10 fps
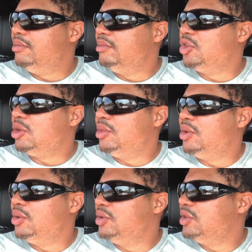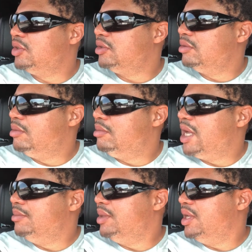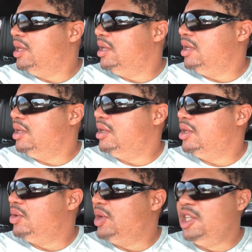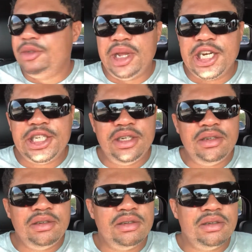Some of those might be, inspection.